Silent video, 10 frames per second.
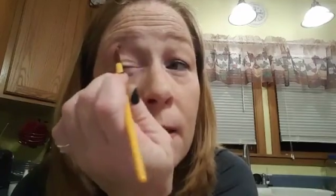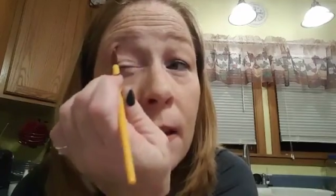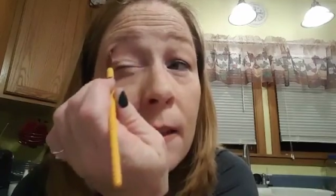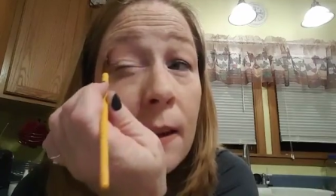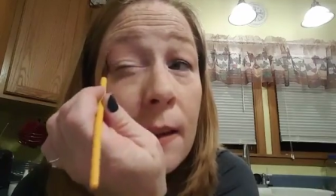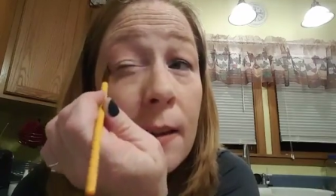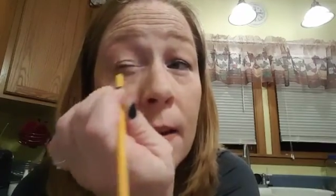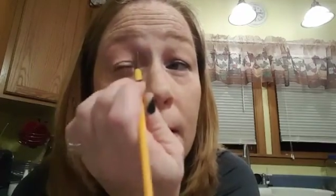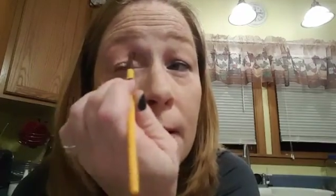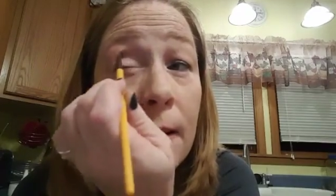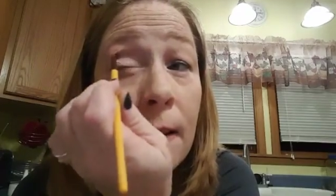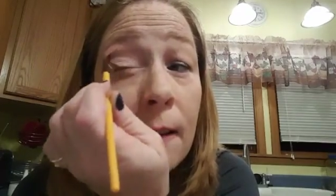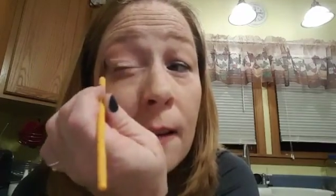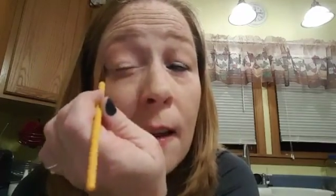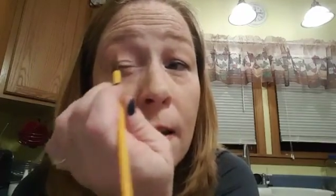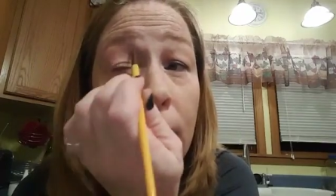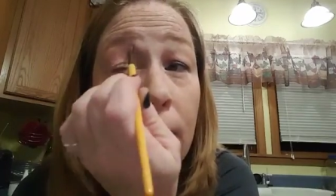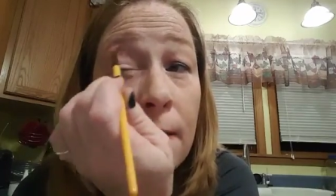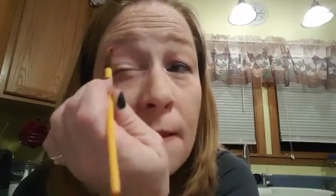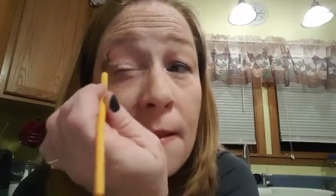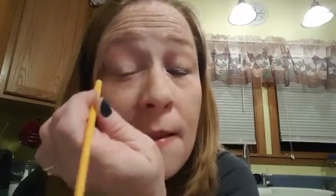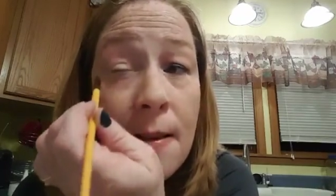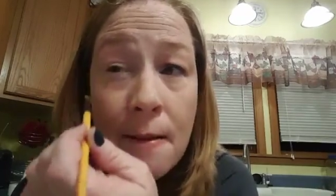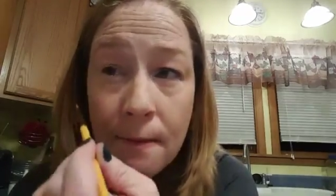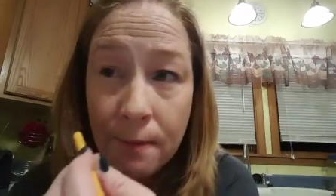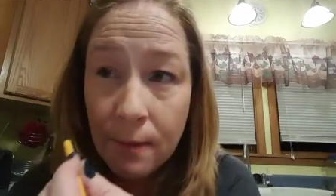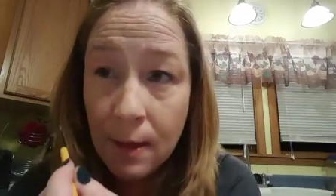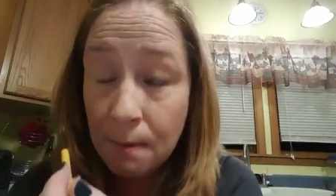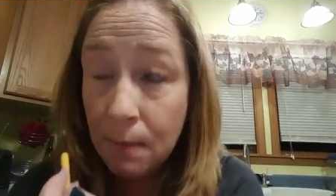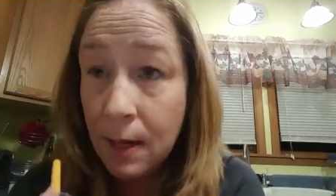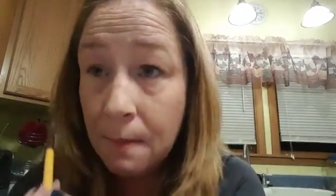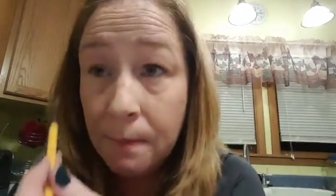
not the easiest to get on live, but